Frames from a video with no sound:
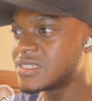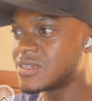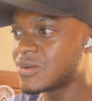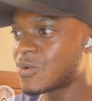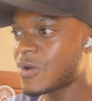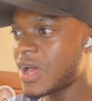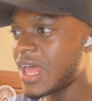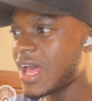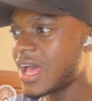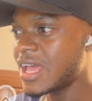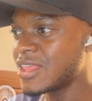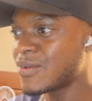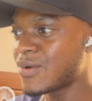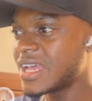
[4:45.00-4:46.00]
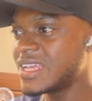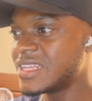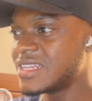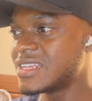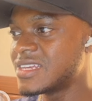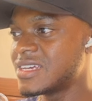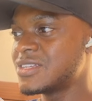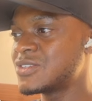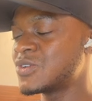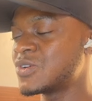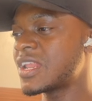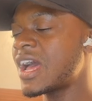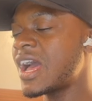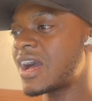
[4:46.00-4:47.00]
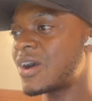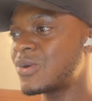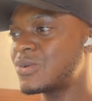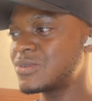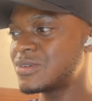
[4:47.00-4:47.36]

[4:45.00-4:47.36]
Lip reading: voila, you are in. So now